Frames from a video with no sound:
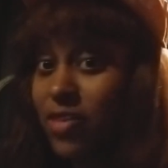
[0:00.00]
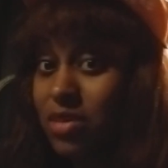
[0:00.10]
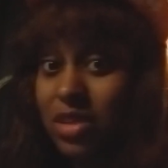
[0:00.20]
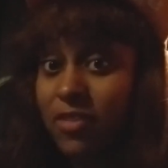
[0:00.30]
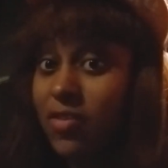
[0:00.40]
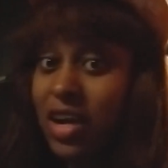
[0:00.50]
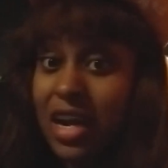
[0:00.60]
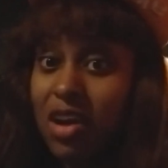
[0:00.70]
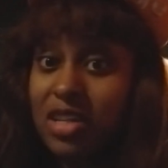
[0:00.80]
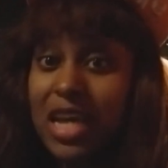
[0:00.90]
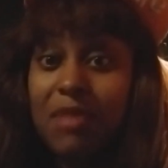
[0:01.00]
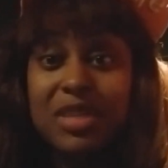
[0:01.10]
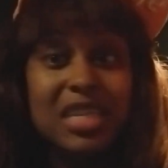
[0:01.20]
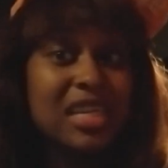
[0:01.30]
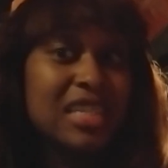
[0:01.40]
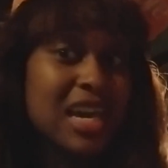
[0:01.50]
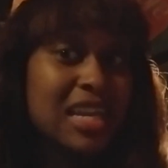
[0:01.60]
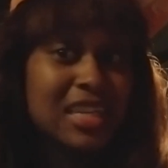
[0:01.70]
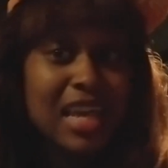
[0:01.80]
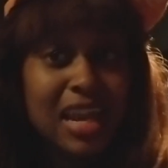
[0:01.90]
flips the fuck out because i'm sick and
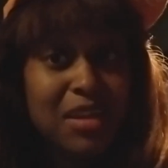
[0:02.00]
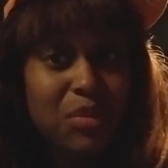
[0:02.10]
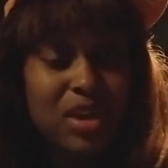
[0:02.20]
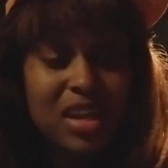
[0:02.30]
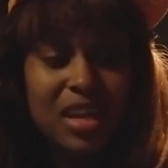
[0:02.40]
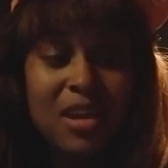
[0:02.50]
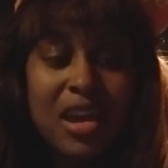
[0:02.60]
tired of dealing with it